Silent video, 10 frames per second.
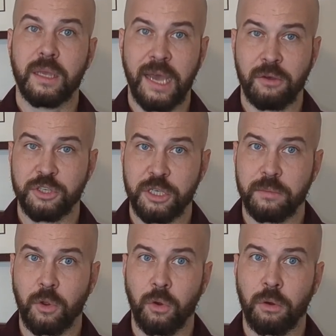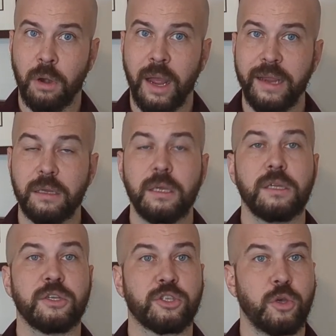Calcium chloride
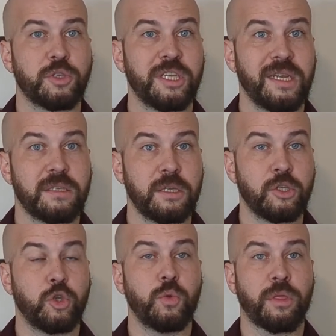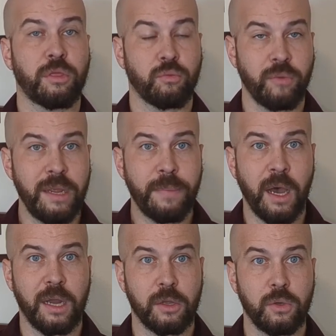dissociates into three
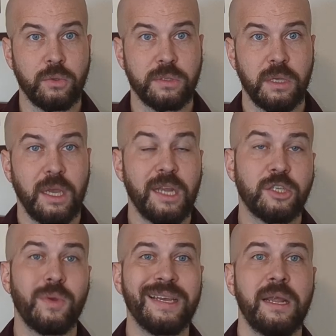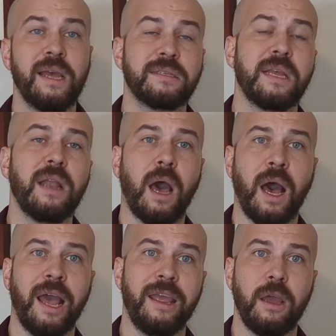particles, and so it has an
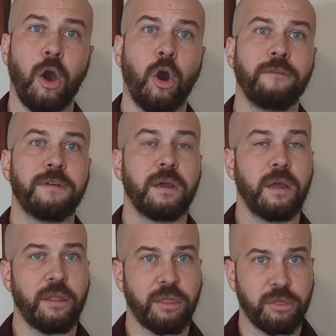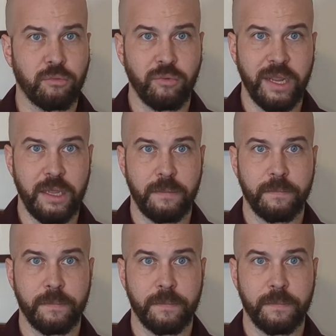I of 3.